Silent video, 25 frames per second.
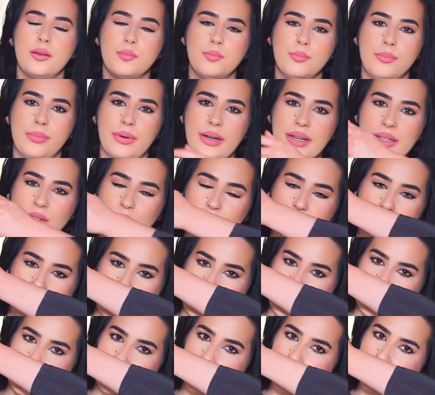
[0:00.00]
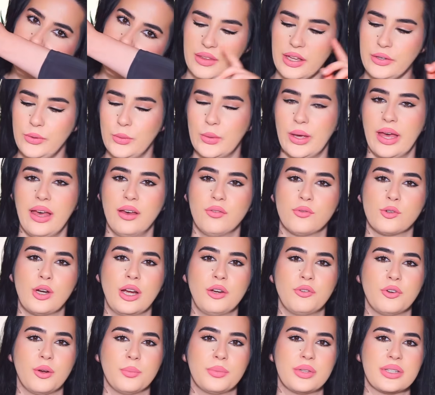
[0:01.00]
But you guys, you have
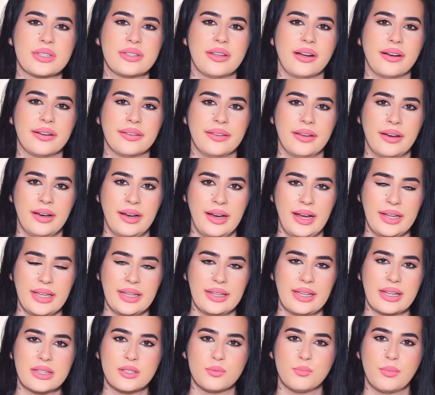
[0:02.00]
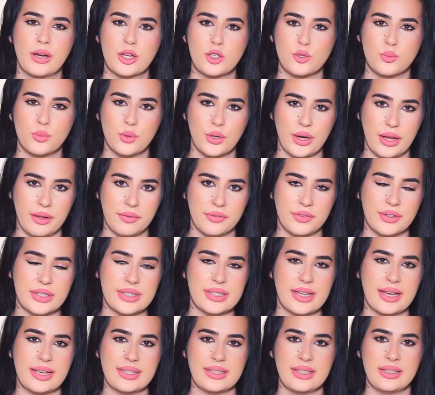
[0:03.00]
right from the start the honey that's much more
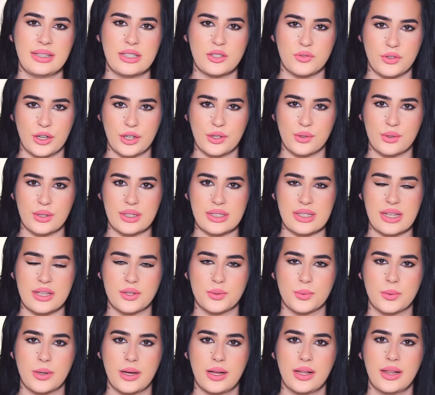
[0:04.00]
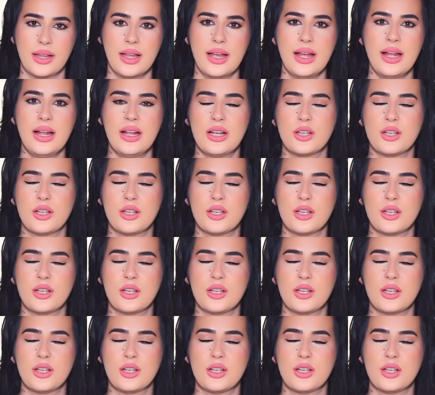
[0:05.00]
emphasized in this fragrance as well.